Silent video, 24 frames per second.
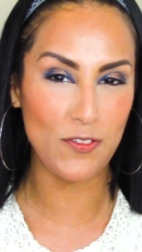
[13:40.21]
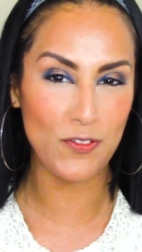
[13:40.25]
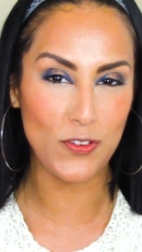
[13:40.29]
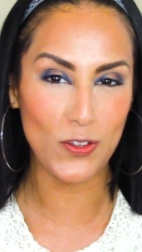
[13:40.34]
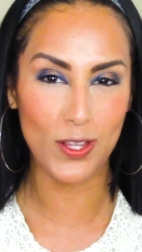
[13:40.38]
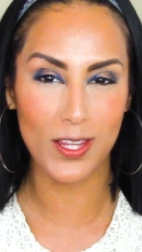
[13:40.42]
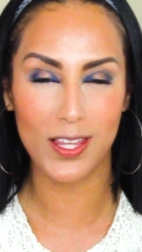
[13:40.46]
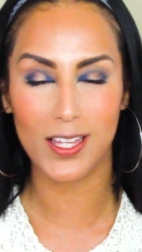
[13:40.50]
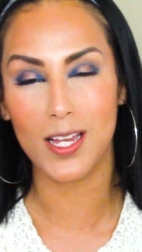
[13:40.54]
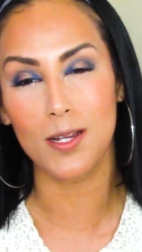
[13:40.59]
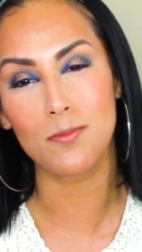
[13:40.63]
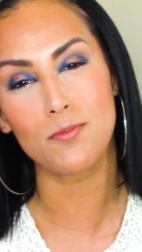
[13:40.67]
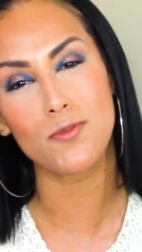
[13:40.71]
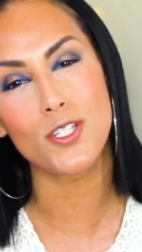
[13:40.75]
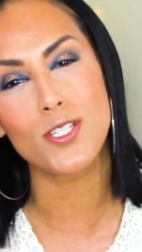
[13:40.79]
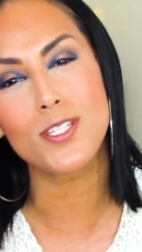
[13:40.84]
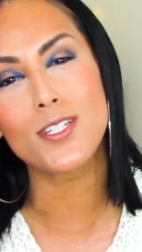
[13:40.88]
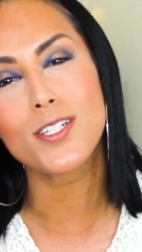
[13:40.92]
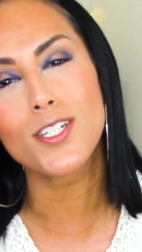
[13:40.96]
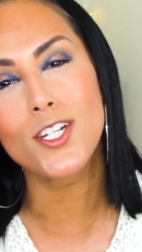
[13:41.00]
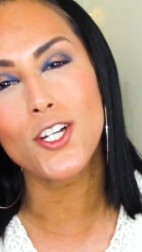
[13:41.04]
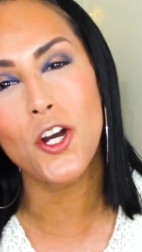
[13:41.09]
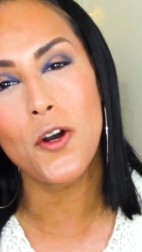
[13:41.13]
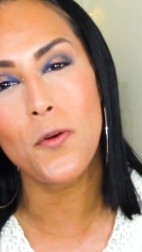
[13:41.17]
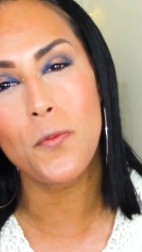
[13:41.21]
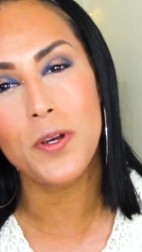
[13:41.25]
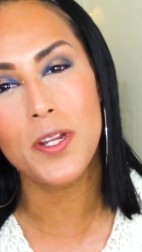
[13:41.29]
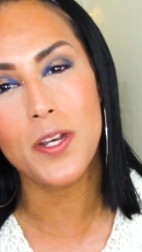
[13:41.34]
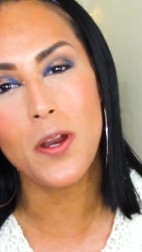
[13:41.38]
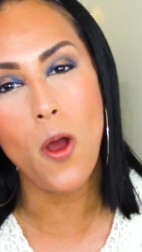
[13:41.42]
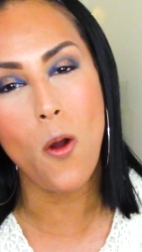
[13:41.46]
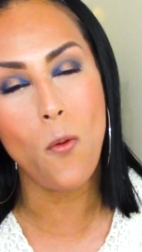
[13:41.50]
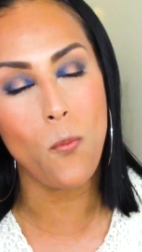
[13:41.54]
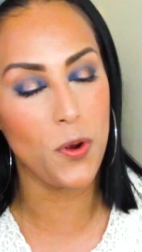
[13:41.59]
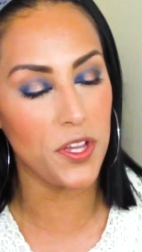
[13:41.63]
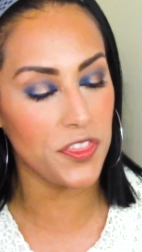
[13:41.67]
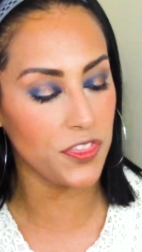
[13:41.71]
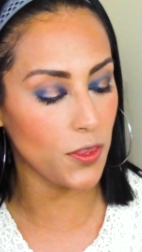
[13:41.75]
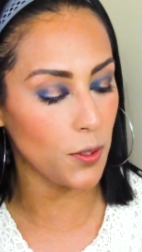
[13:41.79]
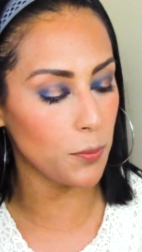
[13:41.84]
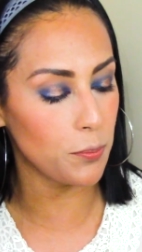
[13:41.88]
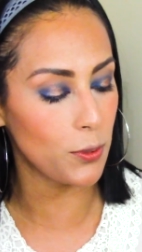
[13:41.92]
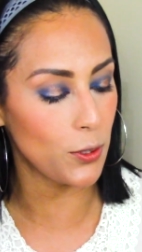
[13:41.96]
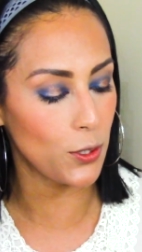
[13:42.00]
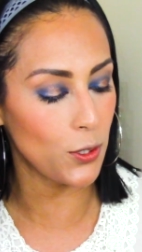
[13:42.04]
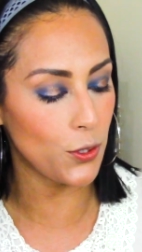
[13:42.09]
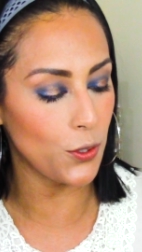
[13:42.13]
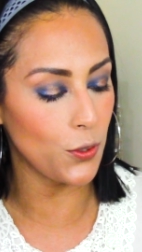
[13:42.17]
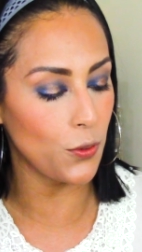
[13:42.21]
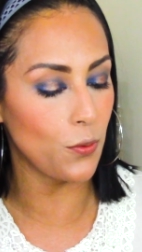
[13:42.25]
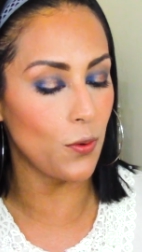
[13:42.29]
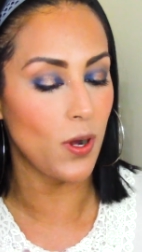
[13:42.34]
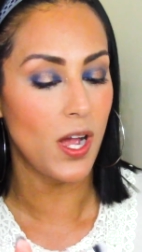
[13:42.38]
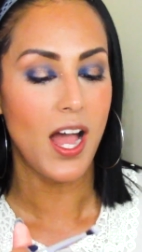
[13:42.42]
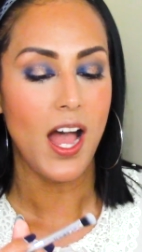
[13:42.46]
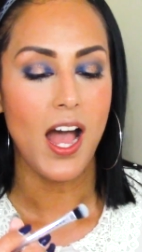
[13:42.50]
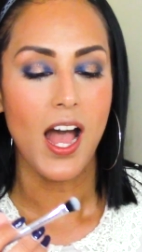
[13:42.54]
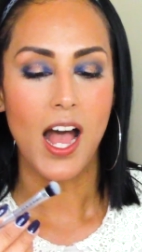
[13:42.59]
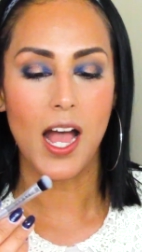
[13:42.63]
I feel like I'm just gonna go in with the blue.